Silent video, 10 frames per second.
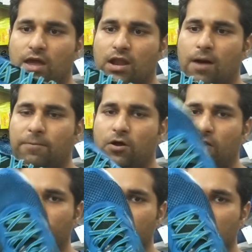an
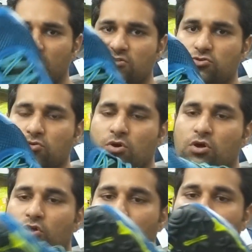upper of a running shoe.
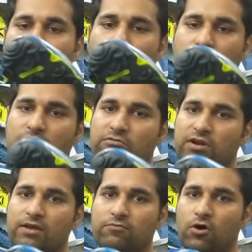So the
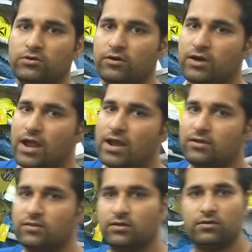rainwater
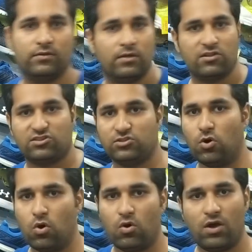and the
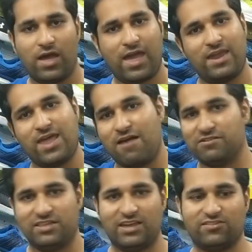snow and
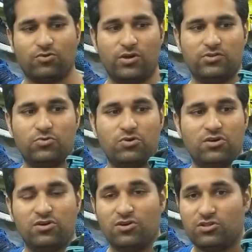everything is going to
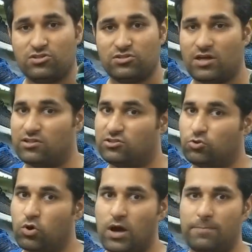
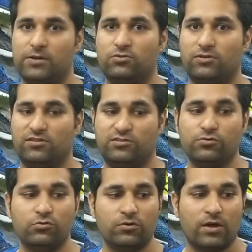soak up into this
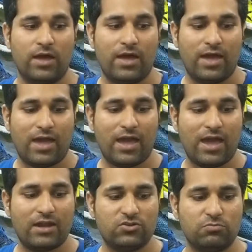shoe,
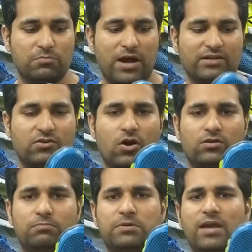and you might
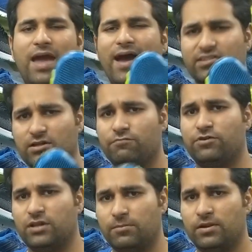not be as
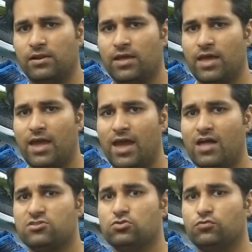comfortable
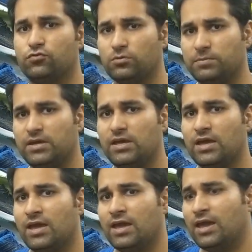as you would
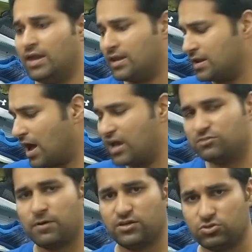be in an
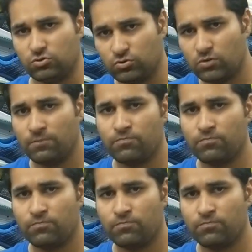Icebug shoe,